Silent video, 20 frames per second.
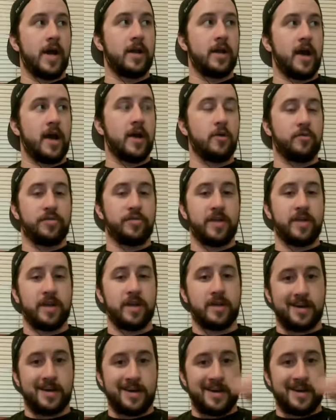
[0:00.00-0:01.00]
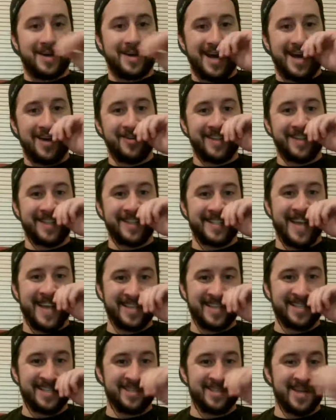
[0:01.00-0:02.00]
don't think the
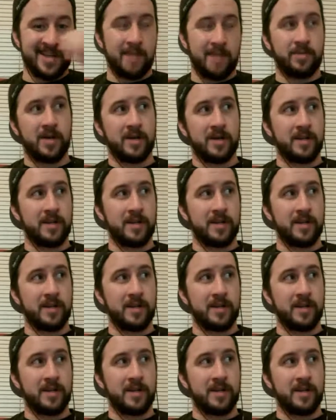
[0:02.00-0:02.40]
Texas job,